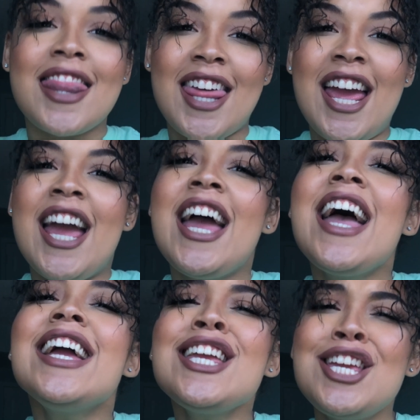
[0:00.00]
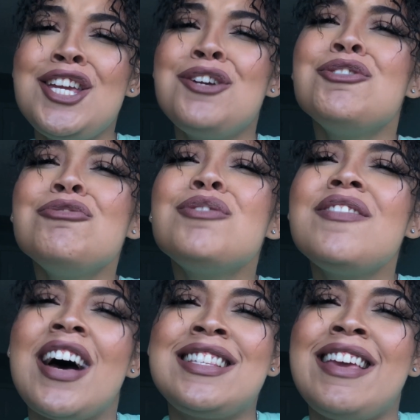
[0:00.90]
Thank you.
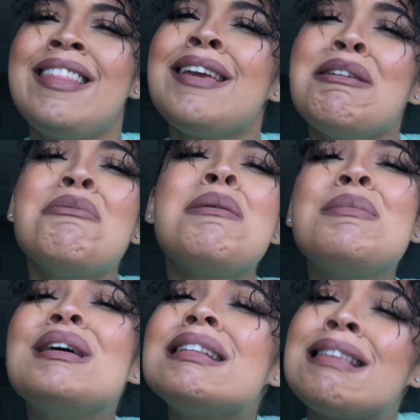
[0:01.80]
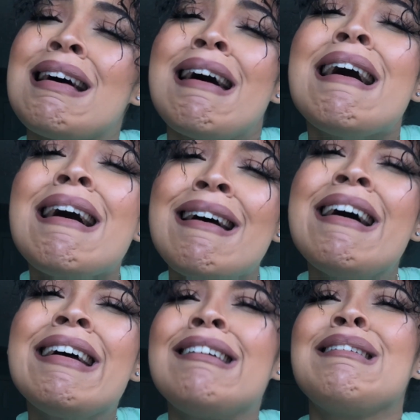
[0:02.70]
If I say thank you one more
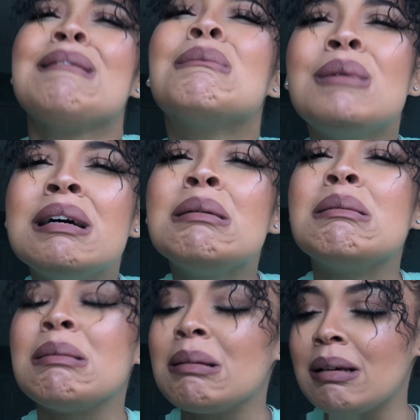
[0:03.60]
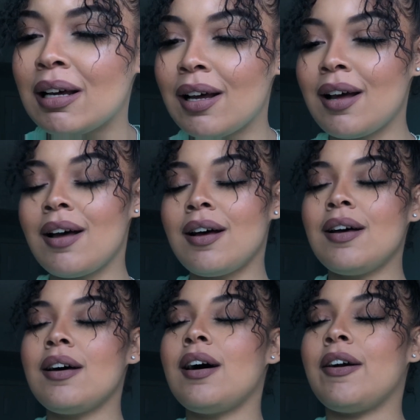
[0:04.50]
time.
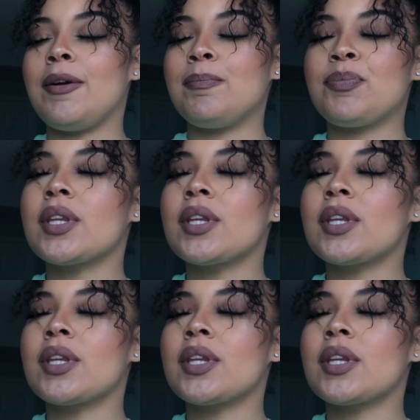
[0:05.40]
Alright.